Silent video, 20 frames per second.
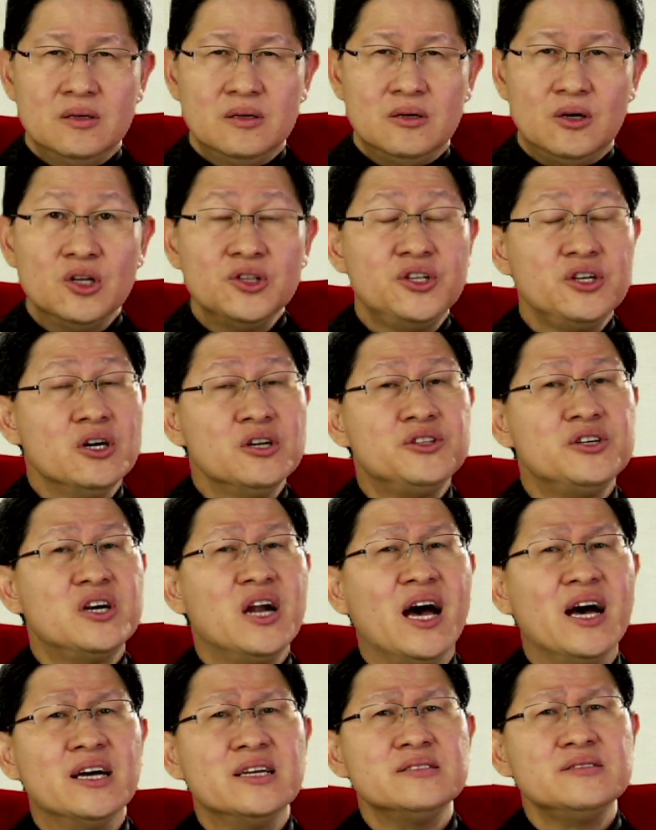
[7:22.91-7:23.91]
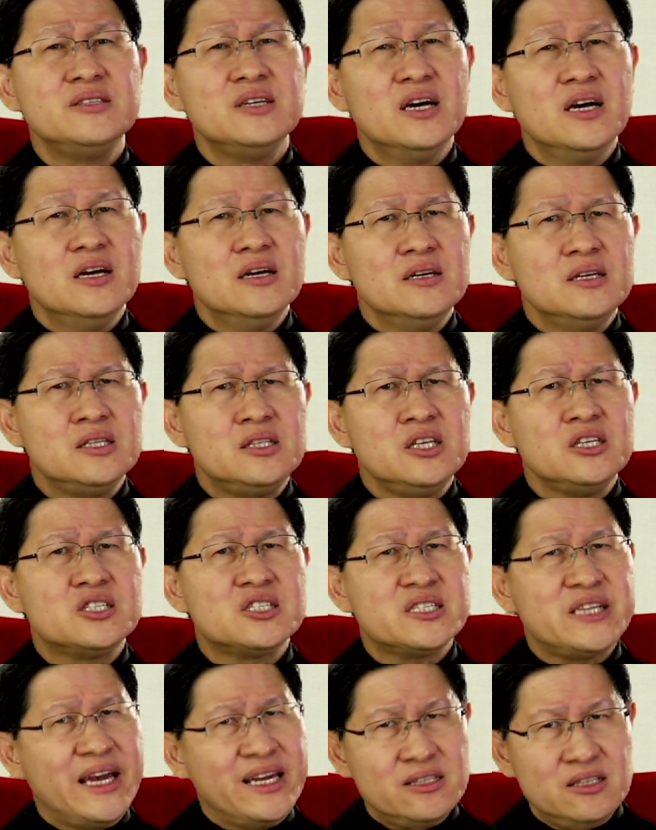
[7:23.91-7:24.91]
On the other hand, it is
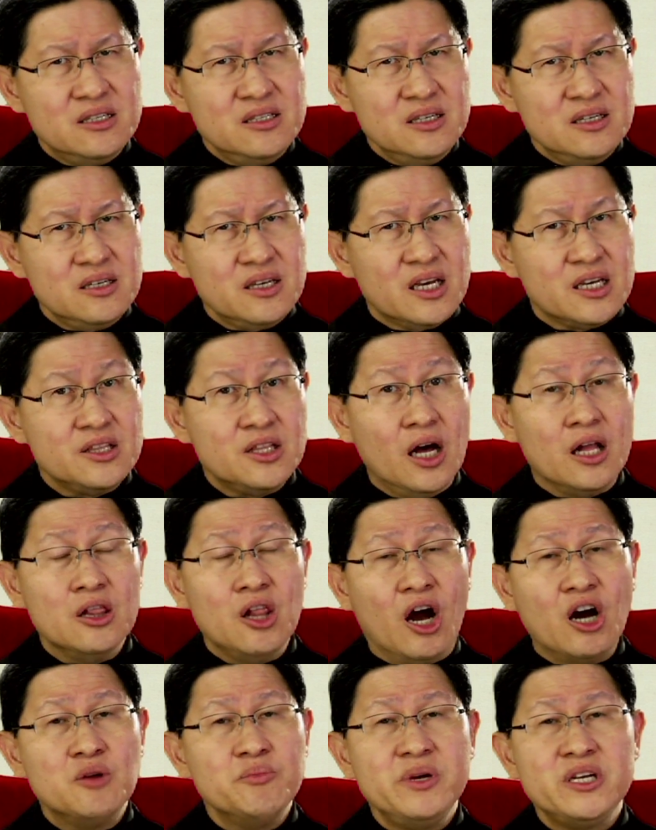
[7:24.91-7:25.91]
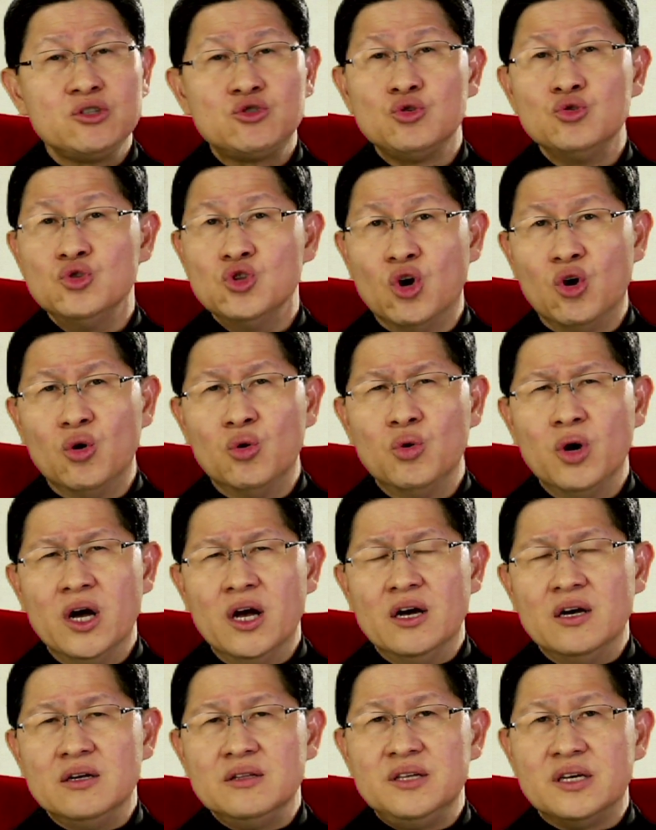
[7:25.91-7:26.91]
saddening and alarming to know
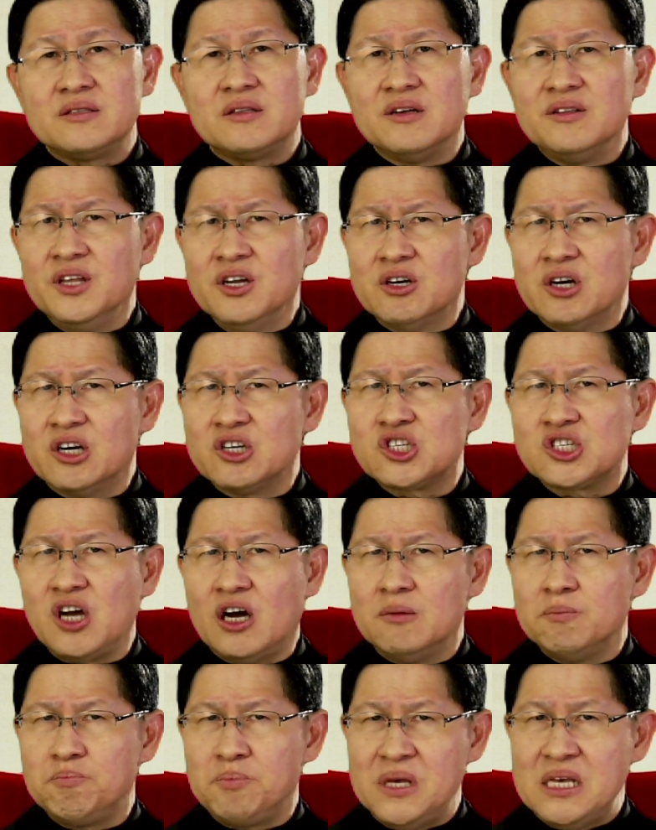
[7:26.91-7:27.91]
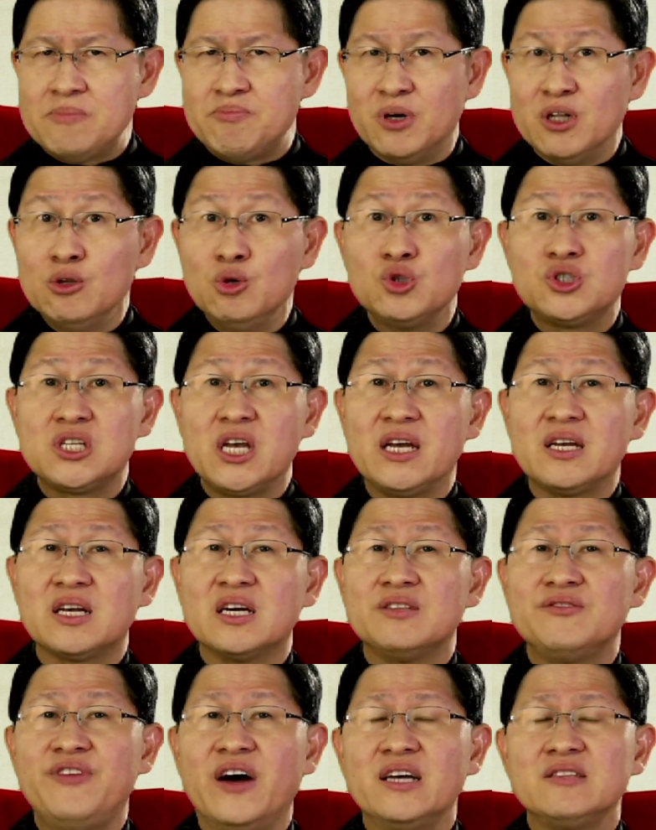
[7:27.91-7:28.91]
that there are some people who take
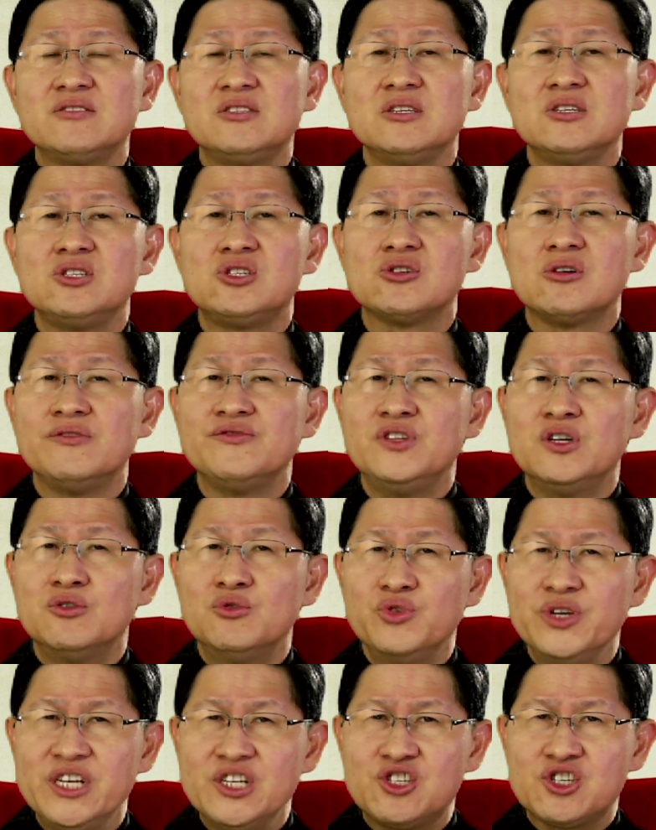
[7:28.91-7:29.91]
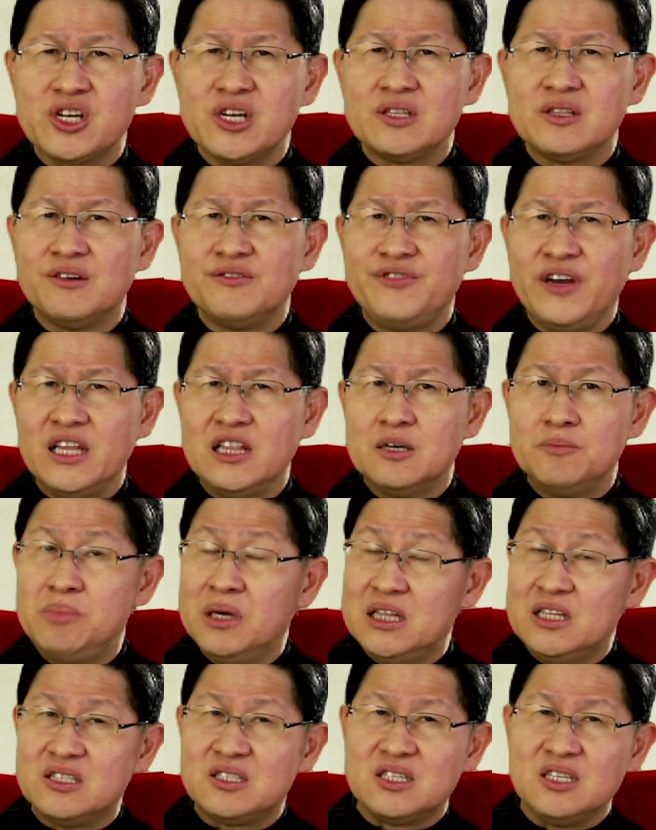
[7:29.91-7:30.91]
advantage of the reach and
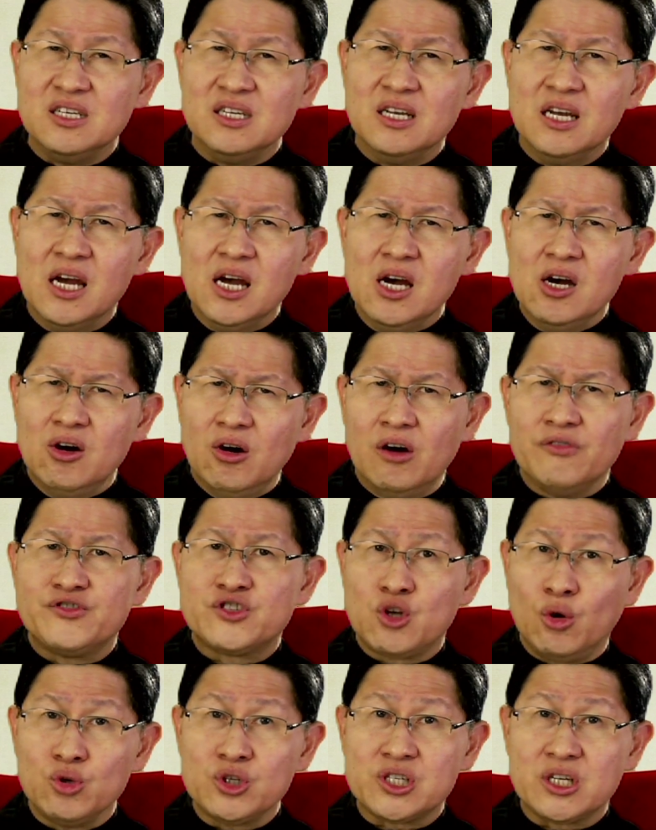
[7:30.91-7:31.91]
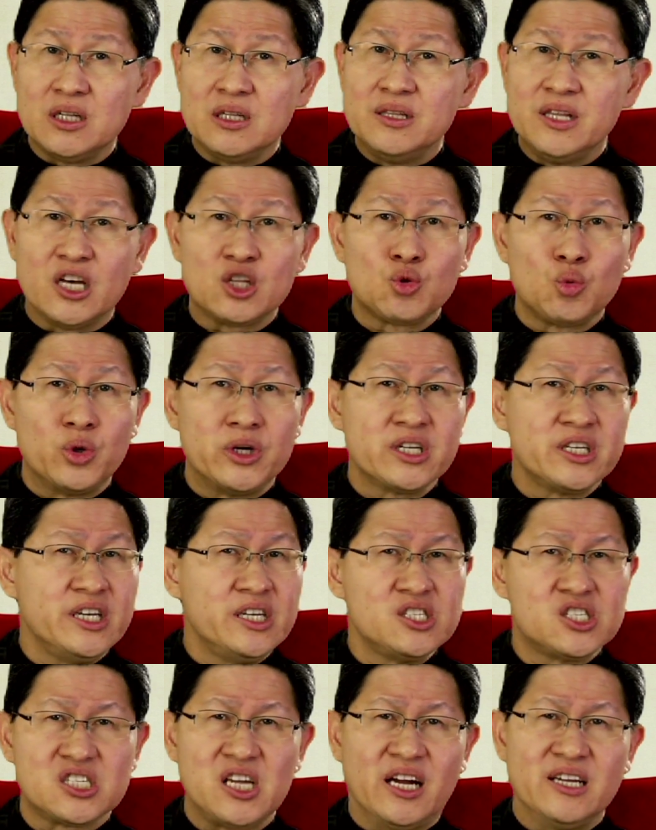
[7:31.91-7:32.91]
availability of social
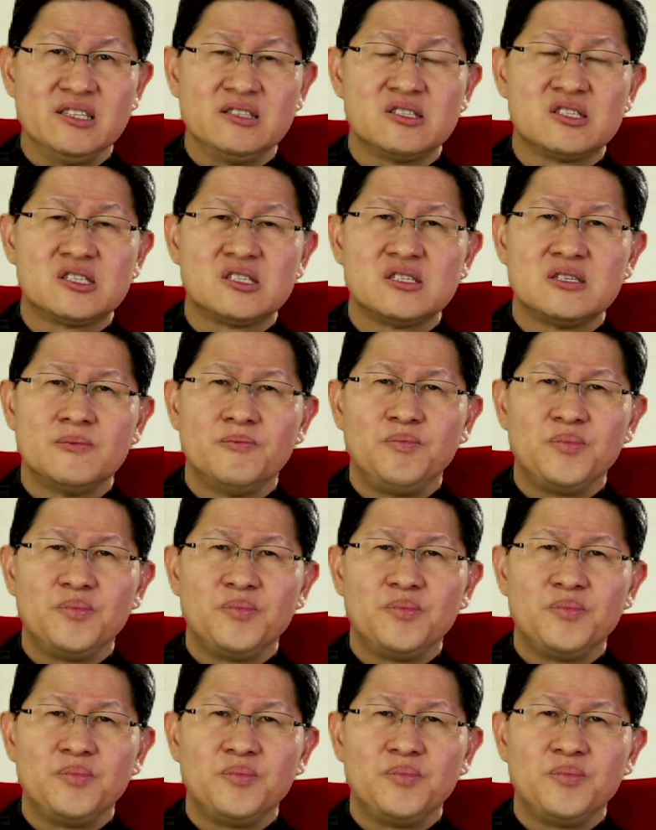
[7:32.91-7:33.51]
networking sites,